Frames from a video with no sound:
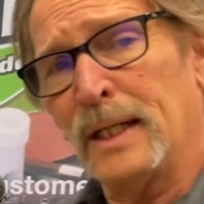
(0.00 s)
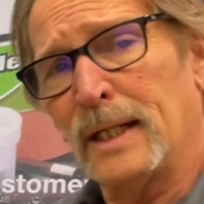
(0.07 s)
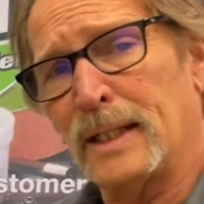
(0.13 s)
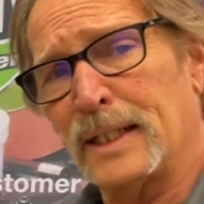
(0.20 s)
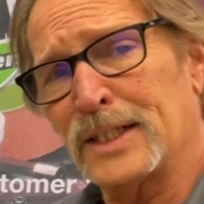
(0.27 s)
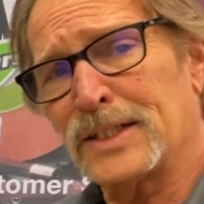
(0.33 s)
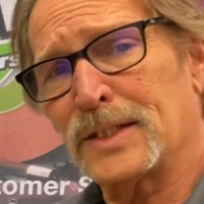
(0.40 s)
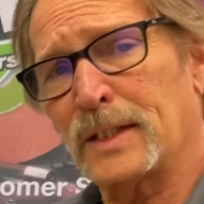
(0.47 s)
a
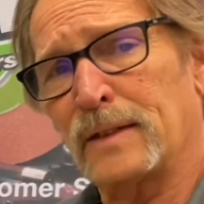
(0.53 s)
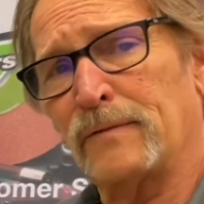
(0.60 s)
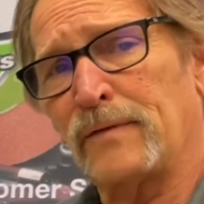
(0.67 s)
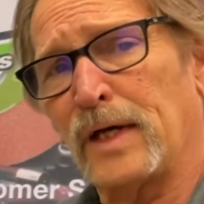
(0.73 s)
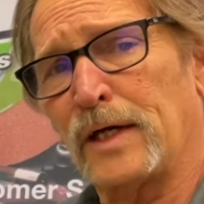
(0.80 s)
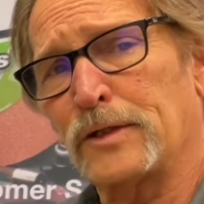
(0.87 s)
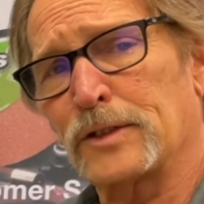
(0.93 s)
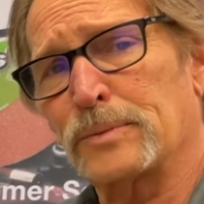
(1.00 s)
uh, set of
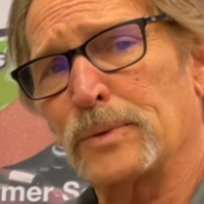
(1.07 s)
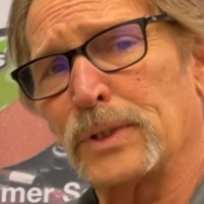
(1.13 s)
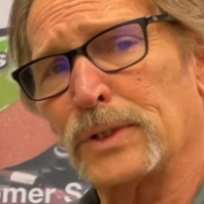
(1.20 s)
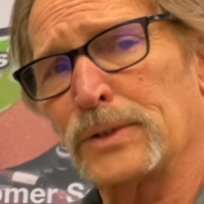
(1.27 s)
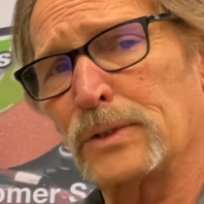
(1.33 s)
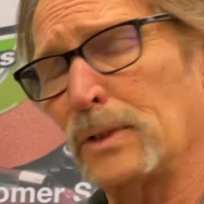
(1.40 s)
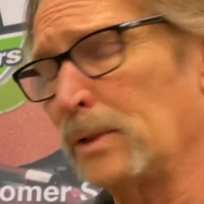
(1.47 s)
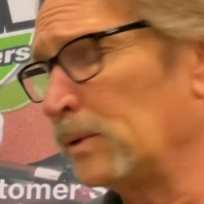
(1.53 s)
valve springs
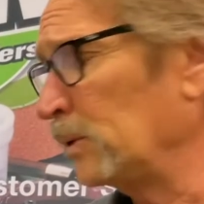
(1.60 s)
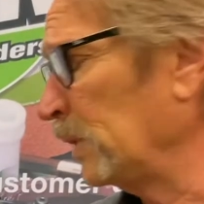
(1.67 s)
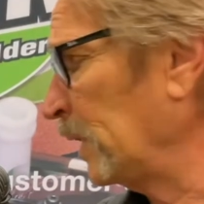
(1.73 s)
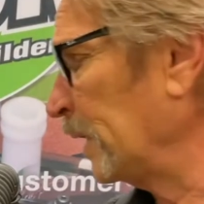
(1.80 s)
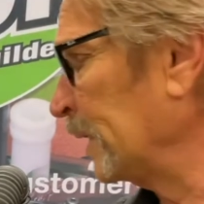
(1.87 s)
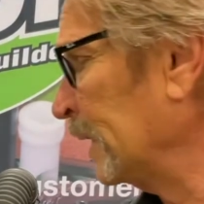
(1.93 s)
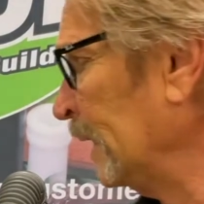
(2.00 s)
a whole lot